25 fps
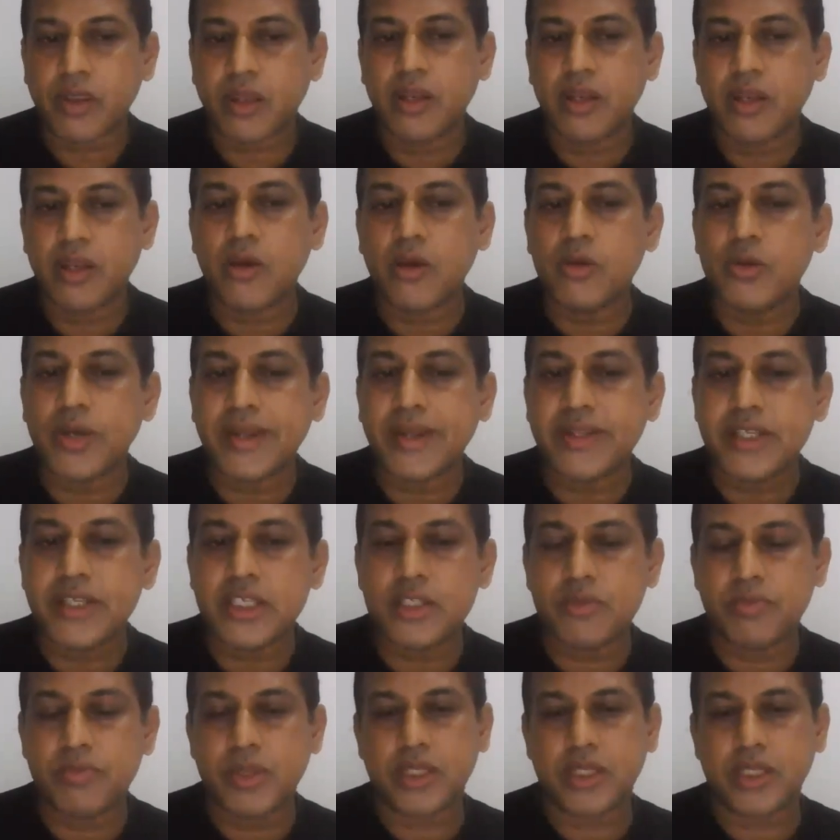Now look at
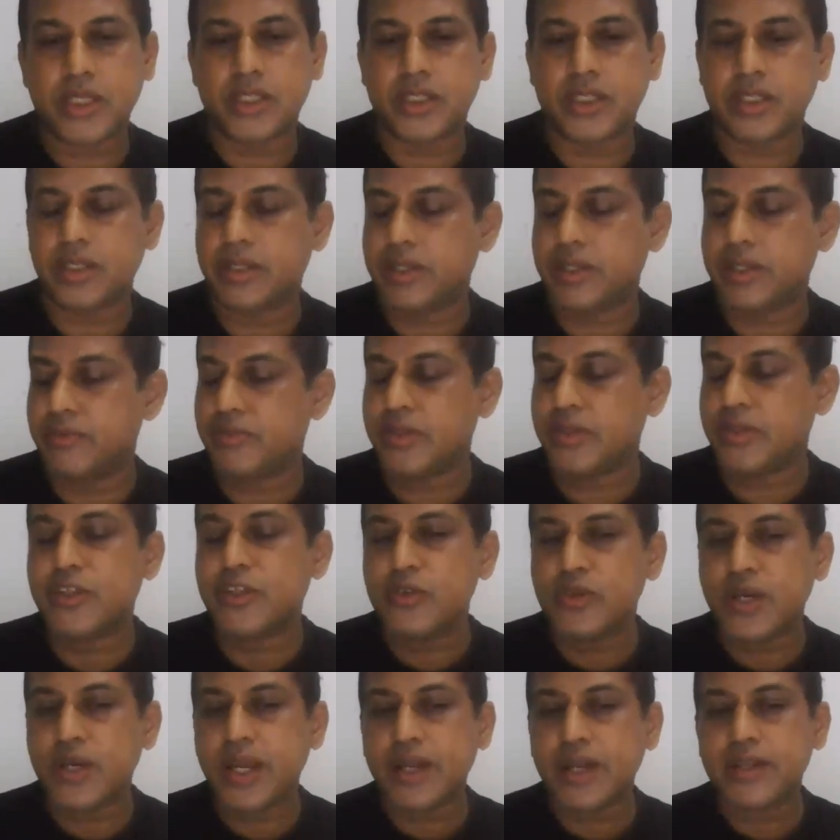this picture. When you
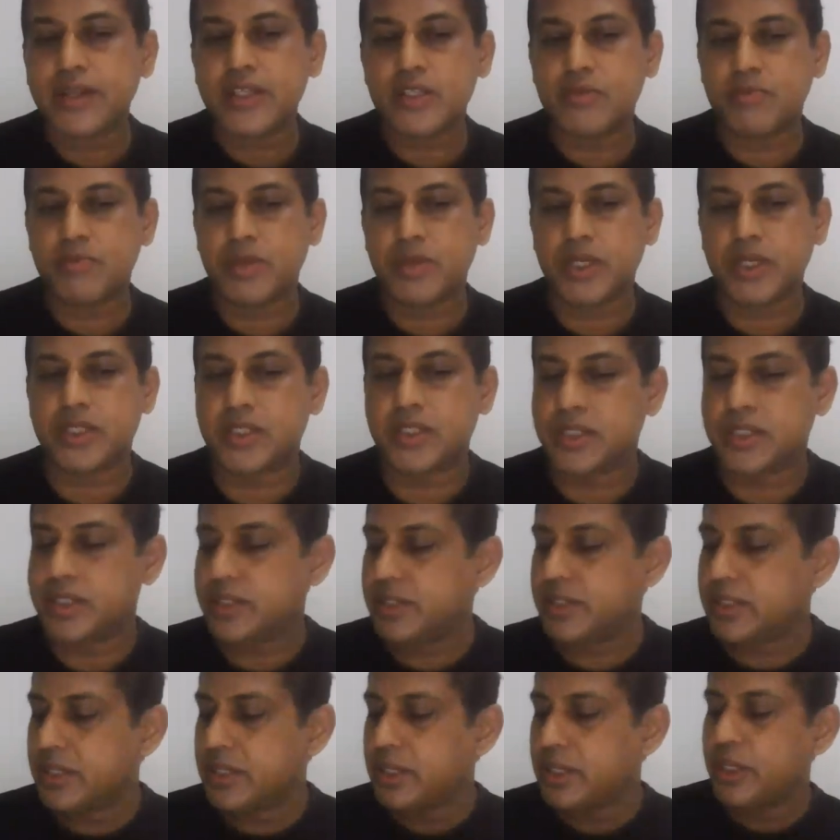look at this
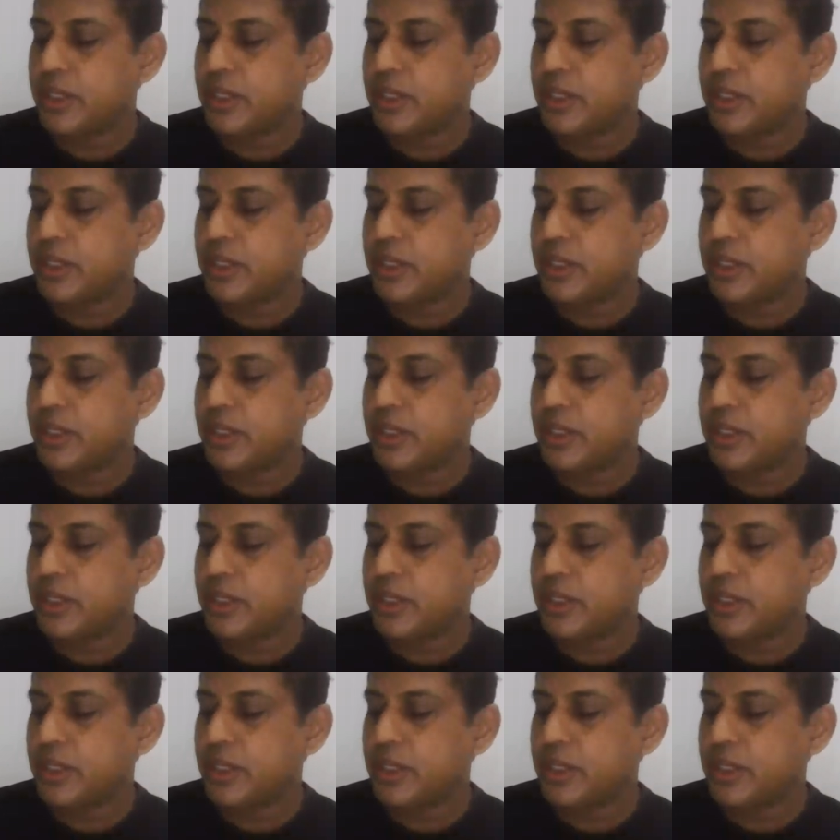picture,